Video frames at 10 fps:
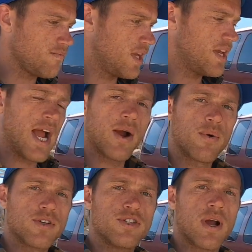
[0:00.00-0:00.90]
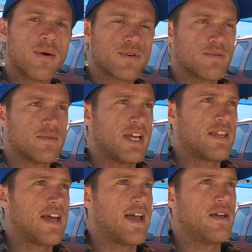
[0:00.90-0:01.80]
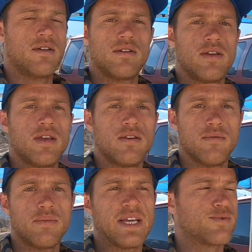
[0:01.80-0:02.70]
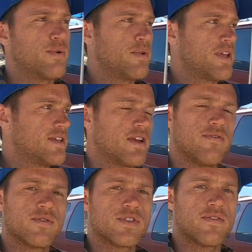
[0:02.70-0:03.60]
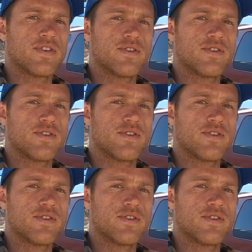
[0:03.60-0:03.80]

hour, 2 hours, something like that, in a place where we both get cell phone service,